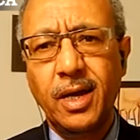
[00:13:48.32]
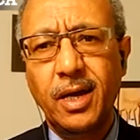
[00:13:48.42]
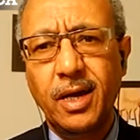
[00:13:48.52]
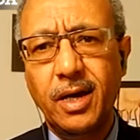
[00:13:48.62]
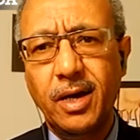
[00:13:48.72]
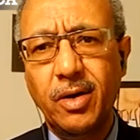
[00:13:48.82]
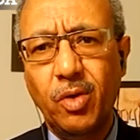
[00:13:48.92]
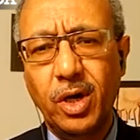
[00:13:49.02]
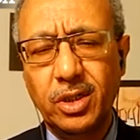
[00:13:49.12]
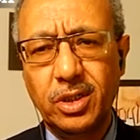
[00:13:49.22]

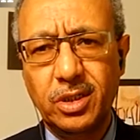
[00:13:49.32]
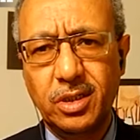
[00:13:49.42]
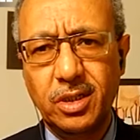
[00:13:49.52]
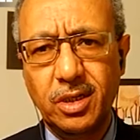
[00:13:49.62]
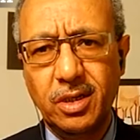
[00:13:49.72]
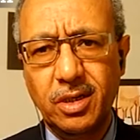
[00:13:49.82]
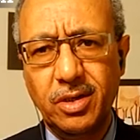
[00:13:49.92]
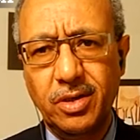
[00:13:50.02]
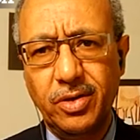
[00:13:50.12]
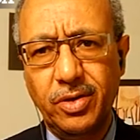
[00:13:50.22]
Once
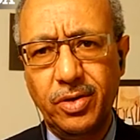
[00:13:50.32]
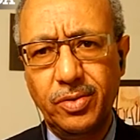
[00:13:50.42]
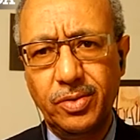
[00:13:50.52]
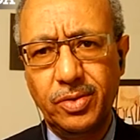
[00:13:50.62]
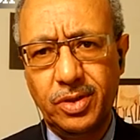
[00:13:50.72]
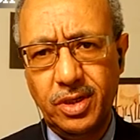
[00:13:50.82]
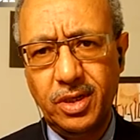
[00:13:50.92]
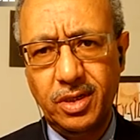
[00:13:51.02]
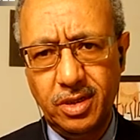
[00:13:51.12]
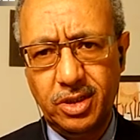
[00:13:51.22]
you
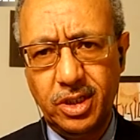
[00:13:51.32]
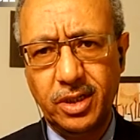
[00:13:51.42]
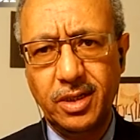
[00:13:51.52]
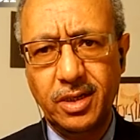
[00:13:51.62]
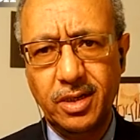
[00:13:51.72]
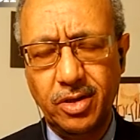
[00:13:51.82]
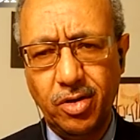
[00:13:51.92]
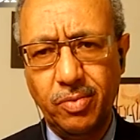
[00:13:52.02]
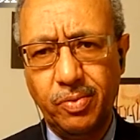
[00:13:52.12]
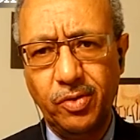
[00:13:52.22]
see and check you
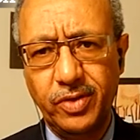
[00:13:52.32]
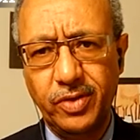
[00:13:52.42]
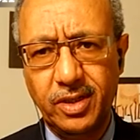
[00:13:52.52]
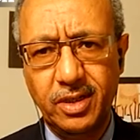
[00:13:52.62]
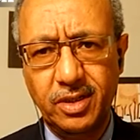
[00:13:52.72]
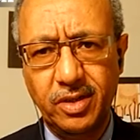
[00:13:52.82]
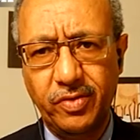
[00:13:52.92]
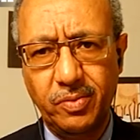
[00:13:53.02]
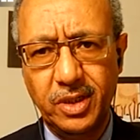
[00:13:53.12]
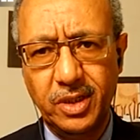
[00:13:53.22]
approve that this
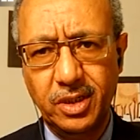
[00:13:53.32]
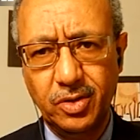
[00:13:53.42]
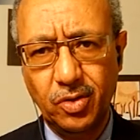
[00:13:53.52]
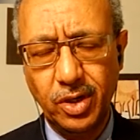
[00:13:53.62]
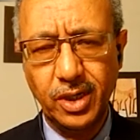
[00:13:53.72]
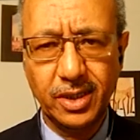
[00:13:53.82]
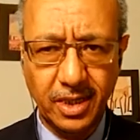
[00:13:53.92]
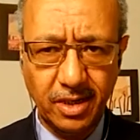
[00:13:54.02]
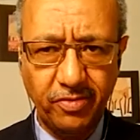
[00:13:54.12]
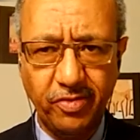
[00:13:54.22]
information is correct,
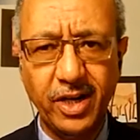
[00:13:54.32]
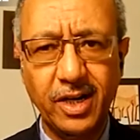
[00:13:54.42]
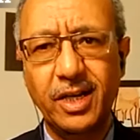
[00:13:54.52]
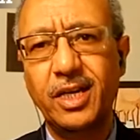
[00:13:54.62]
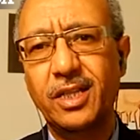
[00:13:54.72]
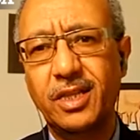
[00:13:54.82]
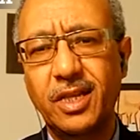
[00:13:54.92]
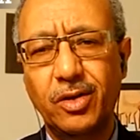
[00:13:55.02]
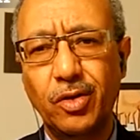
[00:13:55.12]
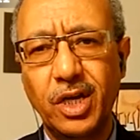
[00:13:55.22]
then you finally hit
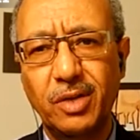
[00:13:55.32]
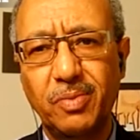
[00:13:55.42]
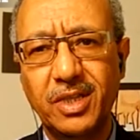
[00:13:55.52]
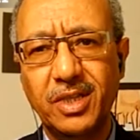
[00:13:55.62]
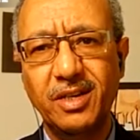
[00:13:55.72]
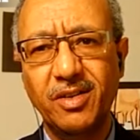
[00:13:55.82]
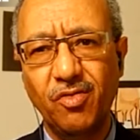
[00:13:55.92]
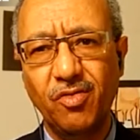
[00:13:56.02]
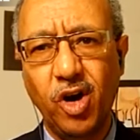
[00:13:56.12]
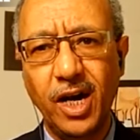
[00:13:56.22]
that donate button.
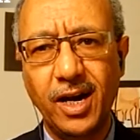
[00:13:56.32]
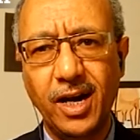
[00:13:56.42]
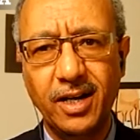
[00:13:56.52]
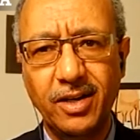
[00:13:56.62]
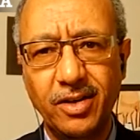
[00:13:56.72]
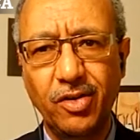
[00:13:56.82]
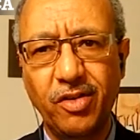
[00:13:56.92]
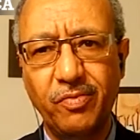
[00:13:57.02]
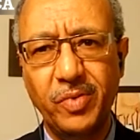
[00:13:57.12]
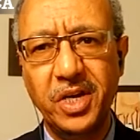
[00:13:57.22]
Voila, you
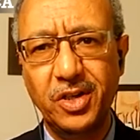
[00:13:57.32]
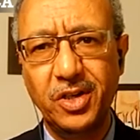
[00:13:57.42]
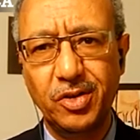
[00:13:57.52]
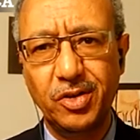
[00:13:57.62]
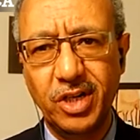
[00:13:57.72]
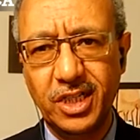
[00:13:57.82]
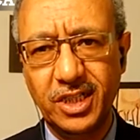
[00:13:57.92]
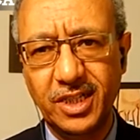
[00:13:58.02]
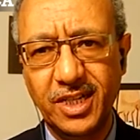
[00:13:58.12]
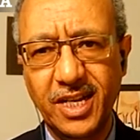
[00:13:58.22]
have made your
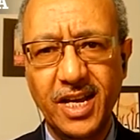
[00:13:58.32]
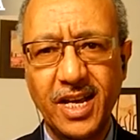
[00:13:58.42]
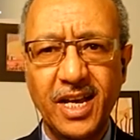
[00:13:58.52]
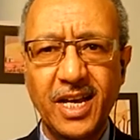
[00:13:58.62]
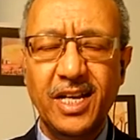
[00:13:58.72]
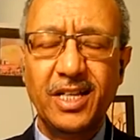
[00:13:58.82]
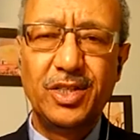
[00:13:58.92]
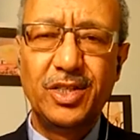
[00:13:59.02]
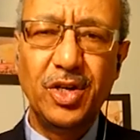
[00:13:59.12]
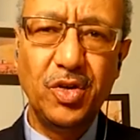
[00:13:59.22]
donation.
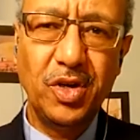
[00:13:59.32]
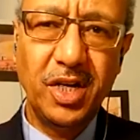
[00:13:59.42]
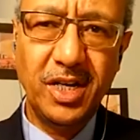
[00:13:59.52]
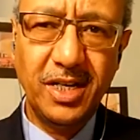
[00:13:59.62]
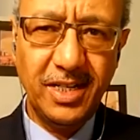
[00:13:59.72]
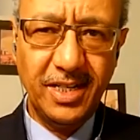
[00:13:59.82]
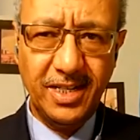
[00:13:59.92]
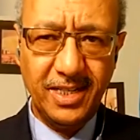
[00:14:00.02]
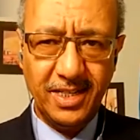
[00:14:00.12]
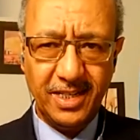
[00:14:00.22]
So
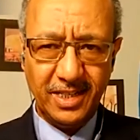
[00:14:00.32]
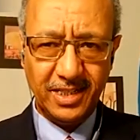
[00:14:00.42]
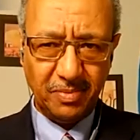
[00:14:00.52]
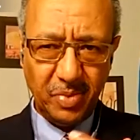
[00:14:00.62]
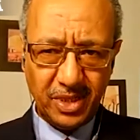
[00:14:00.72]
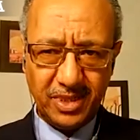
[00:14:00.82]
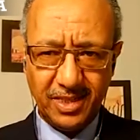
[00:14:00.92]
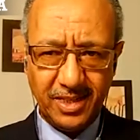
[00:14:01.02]
it is a bit,